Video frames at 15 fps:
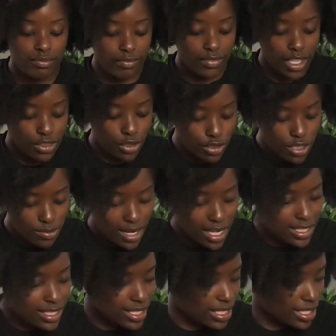those are my
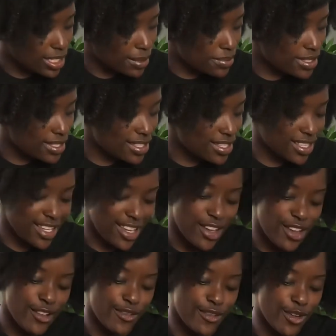tips
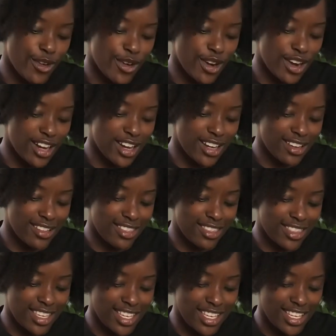for
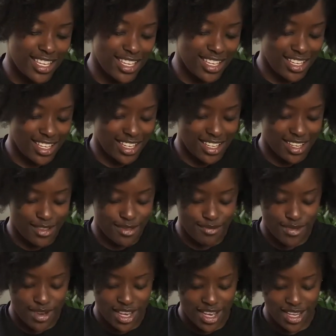the
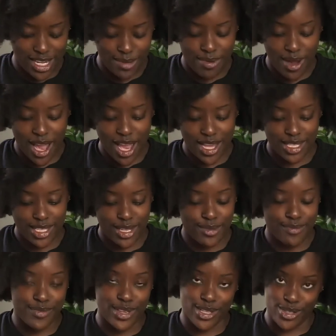Honey Pot
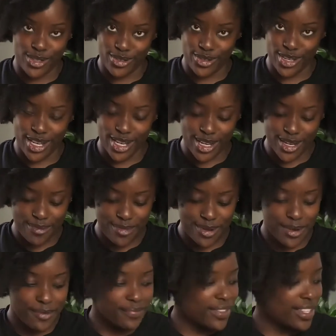Menstrual Cup.
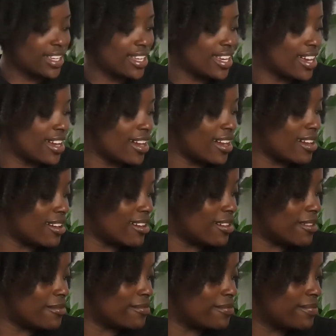
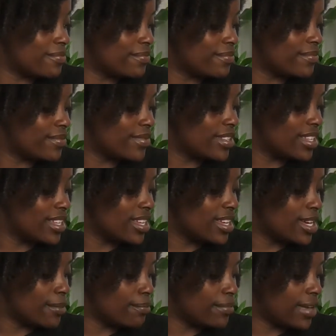
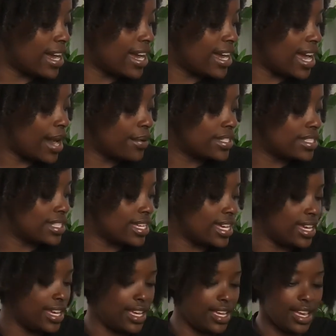I would
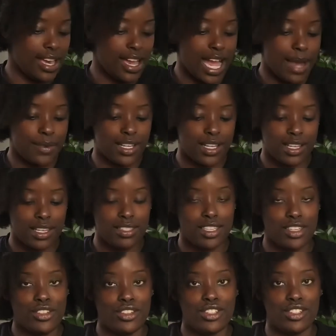say I'm gonna continue
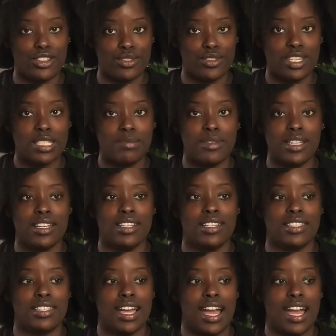to do this because
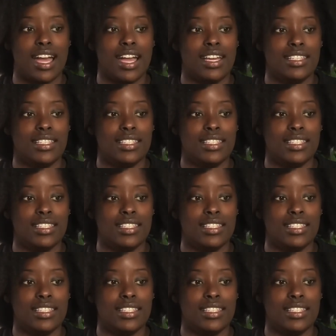I